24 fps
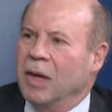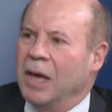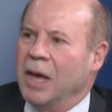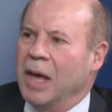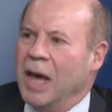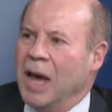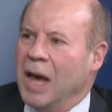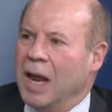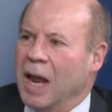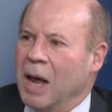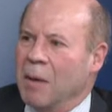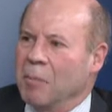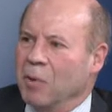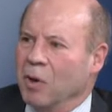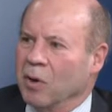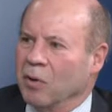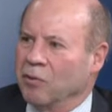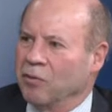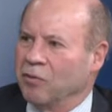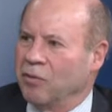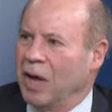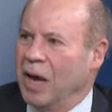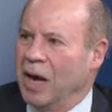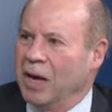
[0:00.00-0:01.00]
and I'm going to
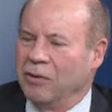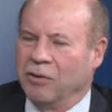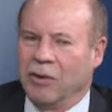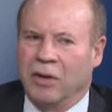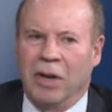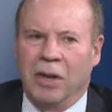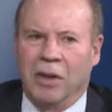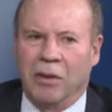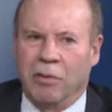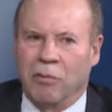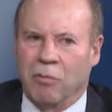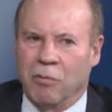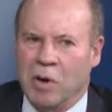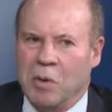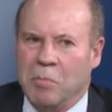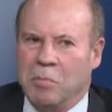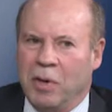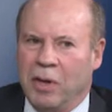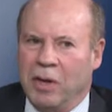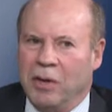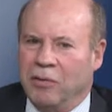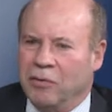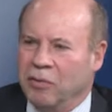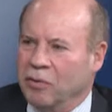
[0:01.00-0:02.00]
stage it in 3
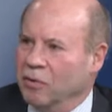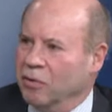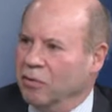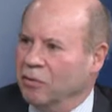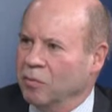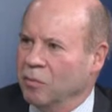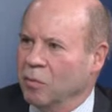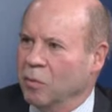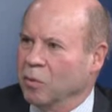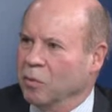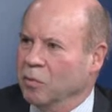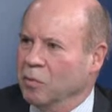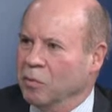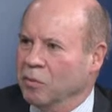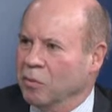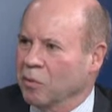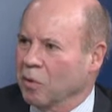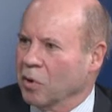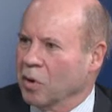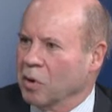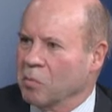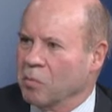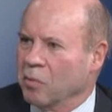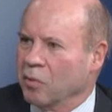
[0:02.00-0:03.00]
pieces. We'll do
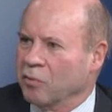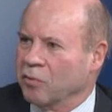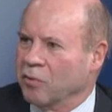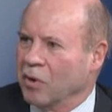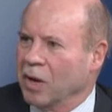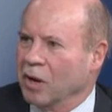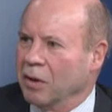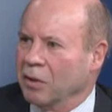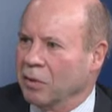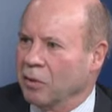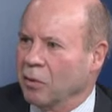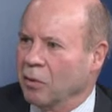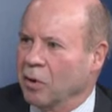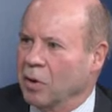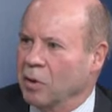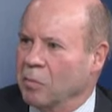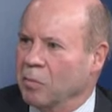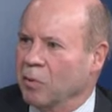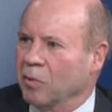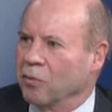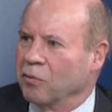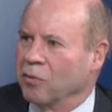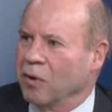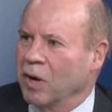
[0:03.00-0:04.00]
30%,
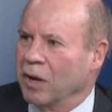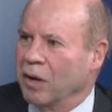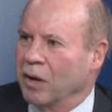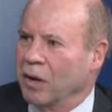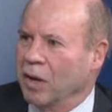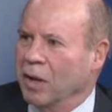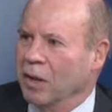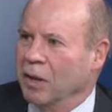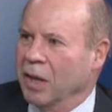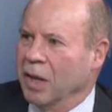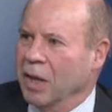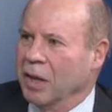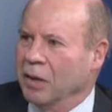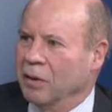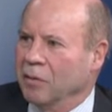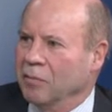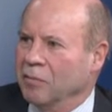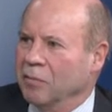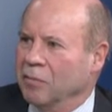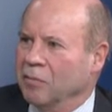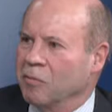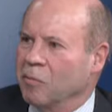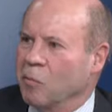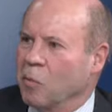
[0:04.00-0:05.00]
30%, and then
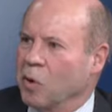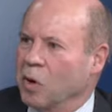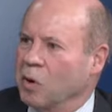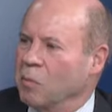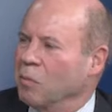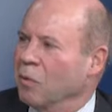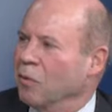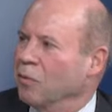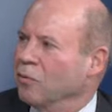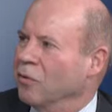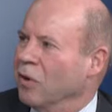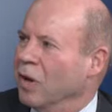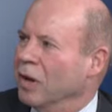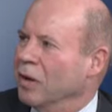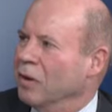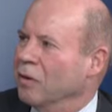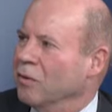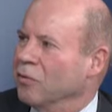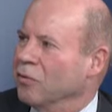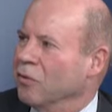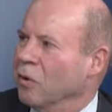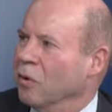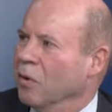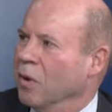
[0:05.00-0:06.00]
40%. Right.
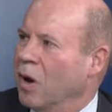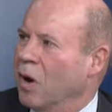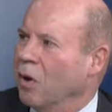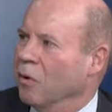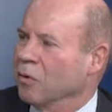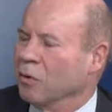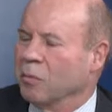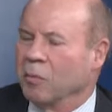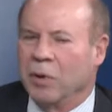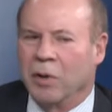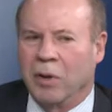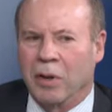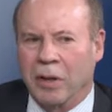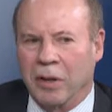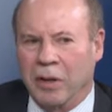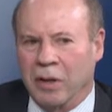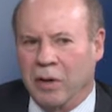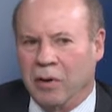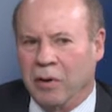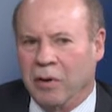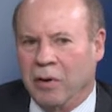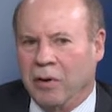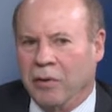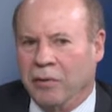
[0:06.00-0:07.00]
So ultimately
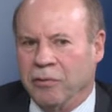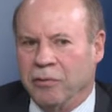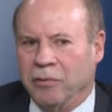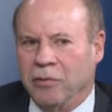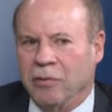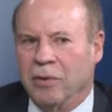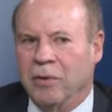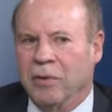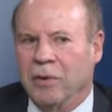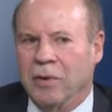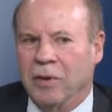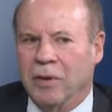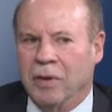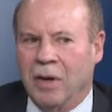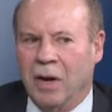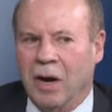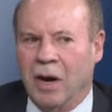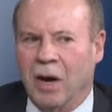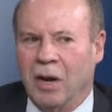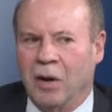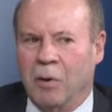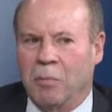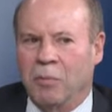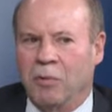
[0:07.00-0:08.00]
there is
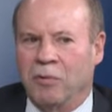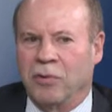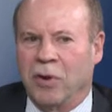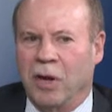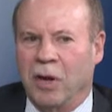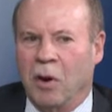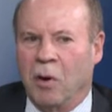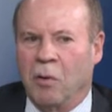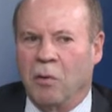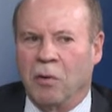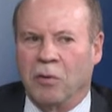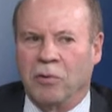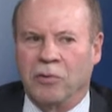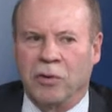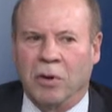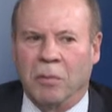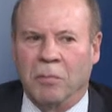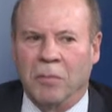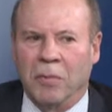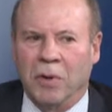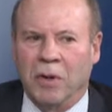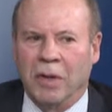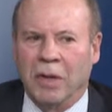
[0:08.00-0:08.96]
100% ownership.